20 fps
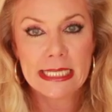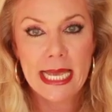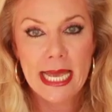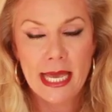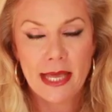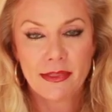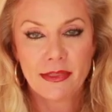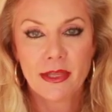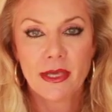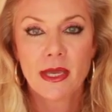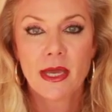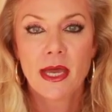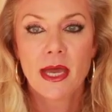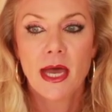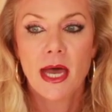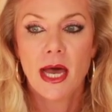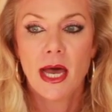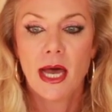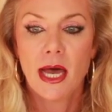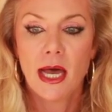death,
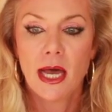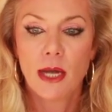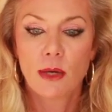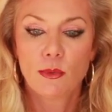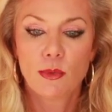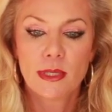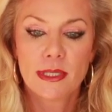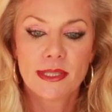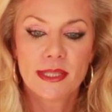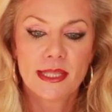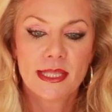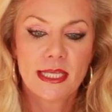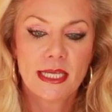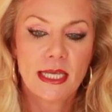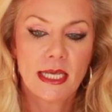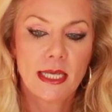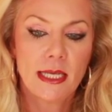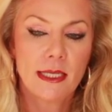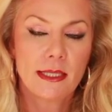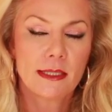with
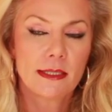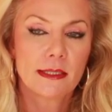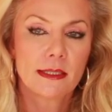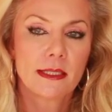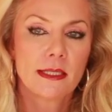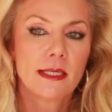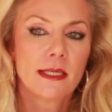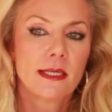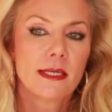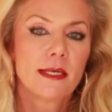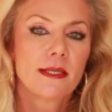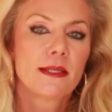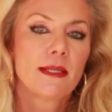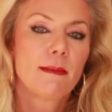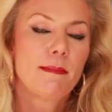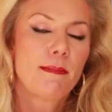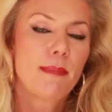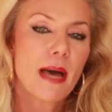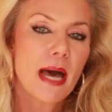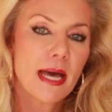the
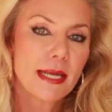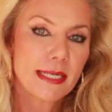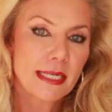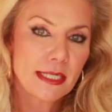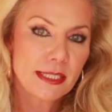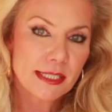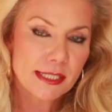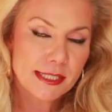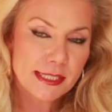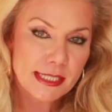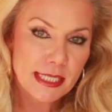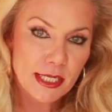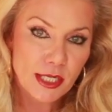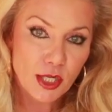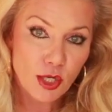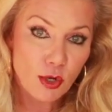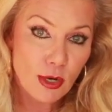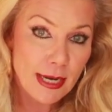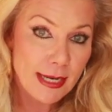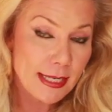body
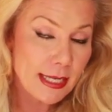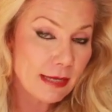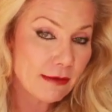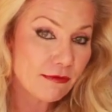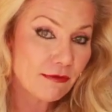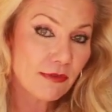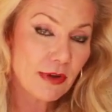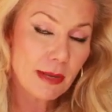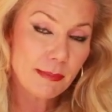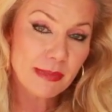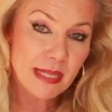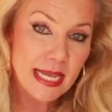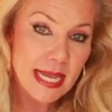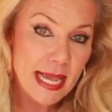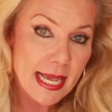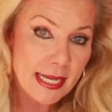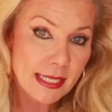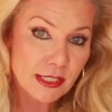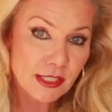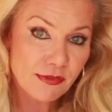disintegrating from
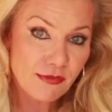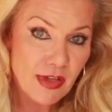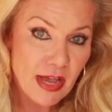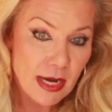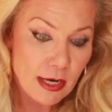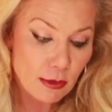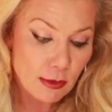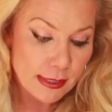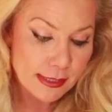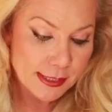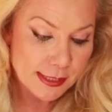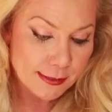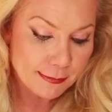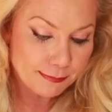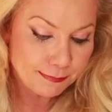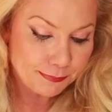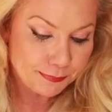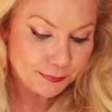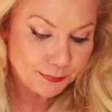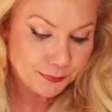the AIDS virus.